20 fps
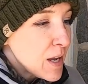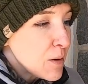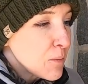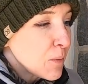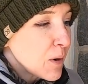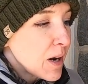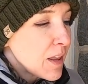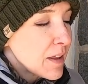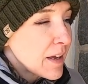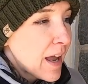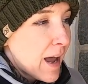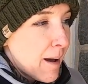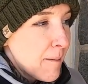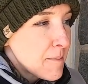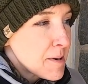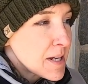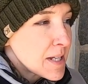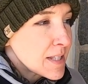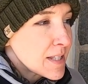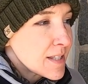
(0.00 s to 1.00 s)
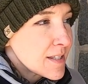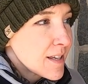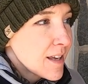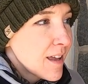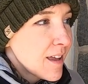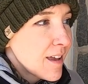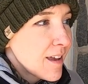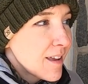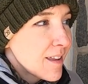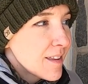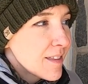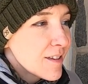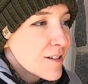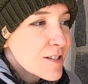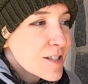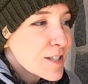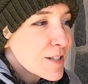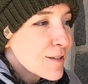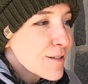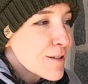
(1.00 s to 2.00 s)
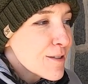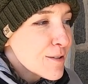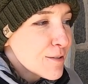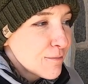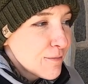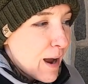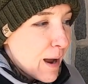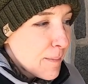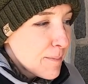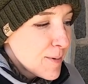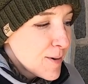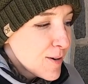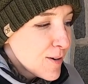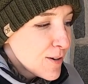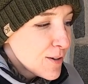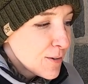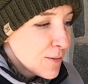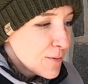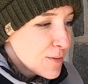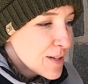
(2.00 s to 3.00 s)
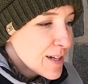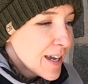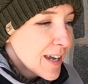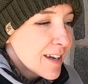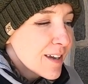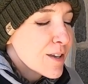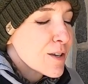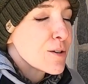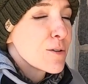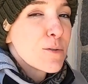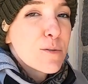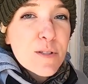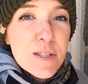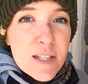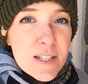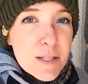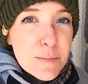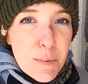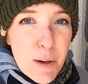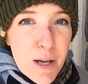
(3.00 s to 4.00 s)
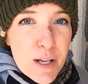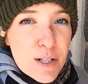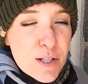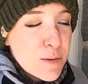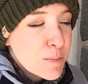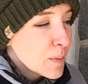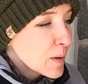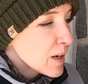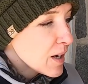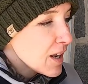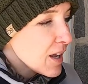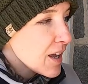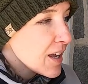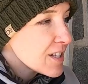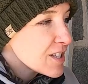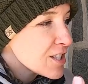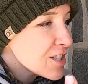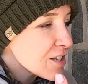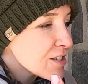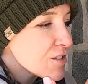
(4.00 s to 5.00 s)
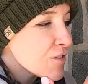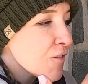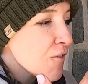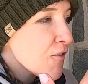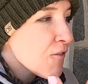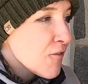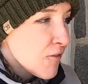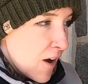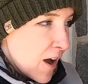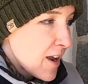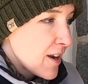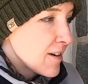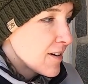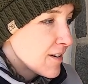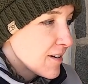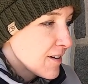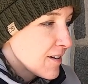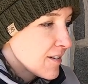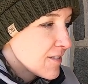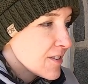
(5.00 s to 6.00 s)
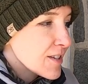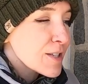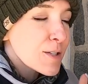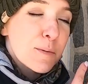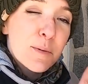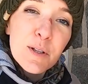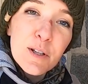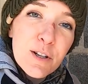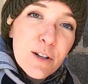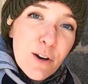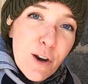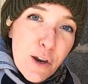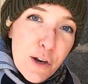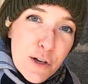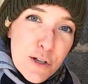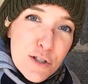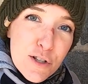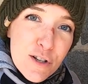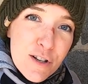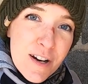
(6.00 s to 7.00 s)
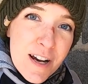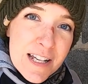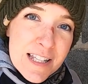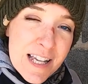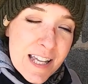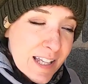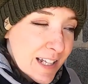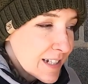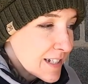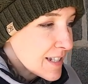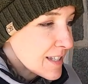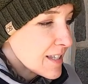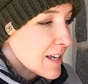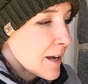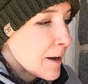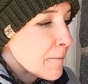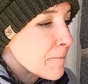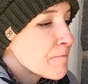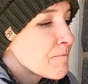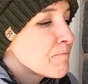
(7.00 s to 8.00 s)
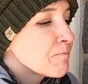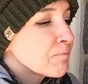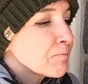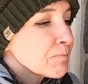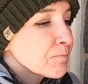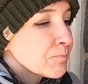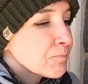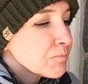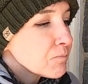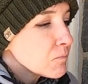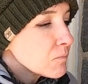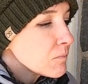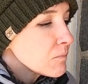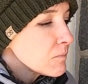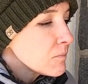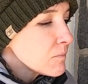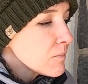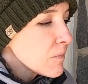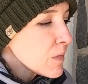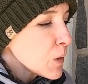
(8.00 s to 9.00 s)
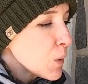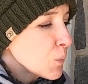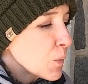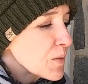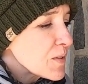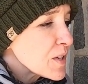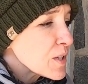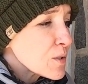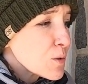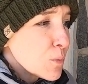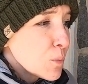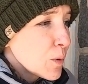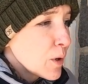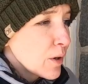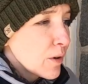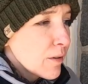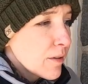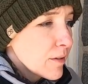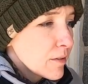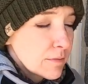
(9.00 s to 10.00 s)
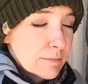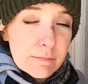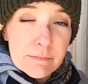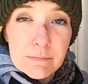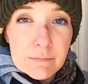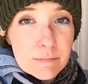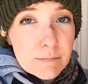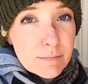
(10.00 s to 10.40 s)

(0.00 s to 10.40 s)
in one of the cabinets. They're still in my wrapper. You can't use the sponge, but it's just fun. This will look good on a shirt, as I like to say. What these are worth,